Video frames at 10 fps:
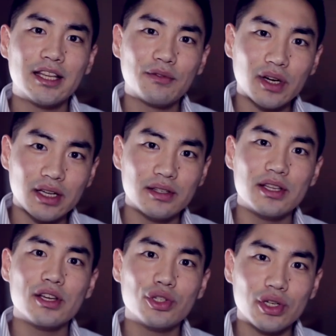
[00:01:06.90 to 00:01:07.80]
different
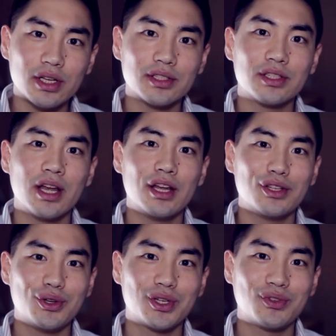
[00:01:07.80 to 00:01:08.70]
conditions
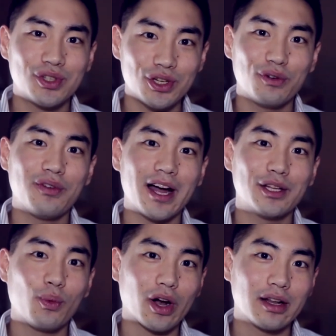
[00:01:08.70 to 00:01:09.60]
to still find
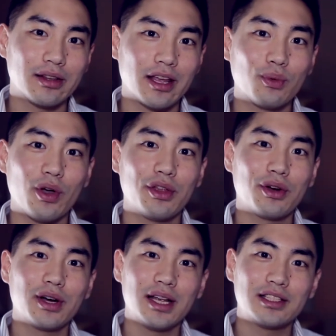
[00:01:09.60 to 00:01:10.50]
the working length,
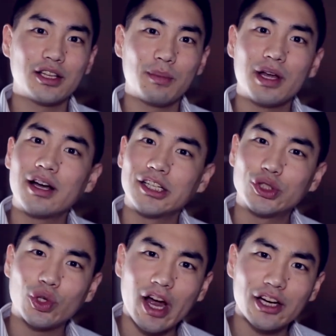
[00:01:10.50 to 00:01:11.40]
whether it's a little bit on a
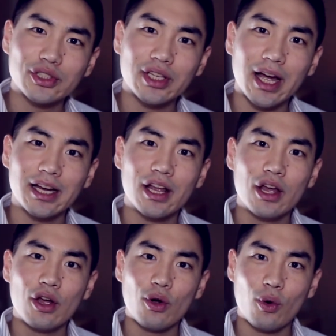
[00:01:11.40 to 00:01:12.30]
drier side
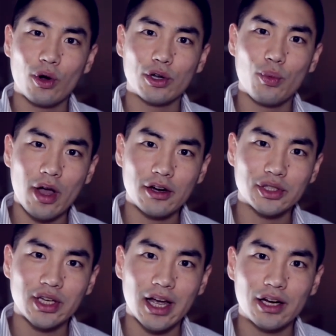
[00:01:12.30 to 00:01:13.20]
or the wetter
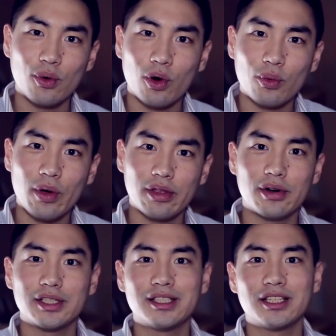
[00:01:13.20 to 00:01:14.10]
side, or
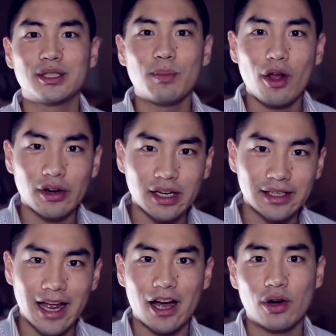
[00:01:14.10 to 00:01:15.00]
whether it's a smaller
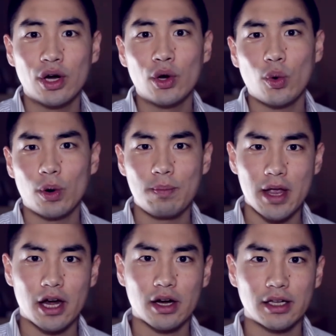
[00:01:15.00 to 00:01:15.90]
canal or
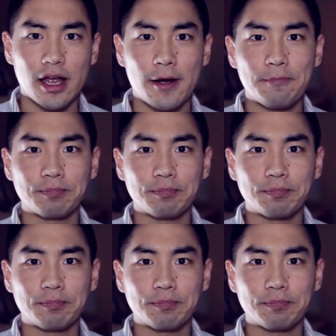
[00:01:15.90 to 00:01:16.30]
bigger canal.